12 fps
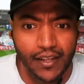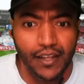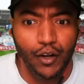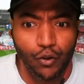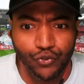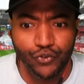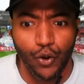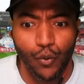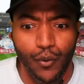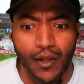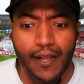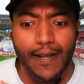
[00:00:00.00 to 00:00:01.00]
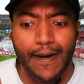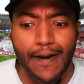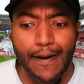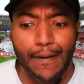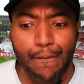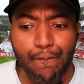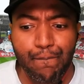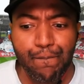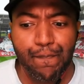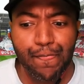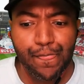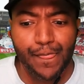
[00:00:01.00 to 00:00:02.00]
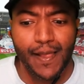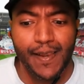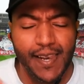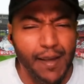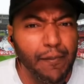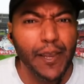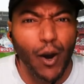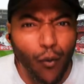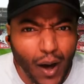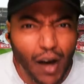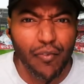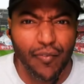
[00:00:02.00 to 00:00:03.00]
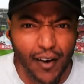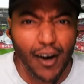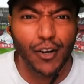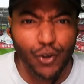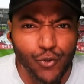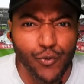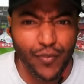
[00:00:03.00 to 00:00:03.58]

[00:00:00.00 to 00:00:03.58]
And also let me know, how far do you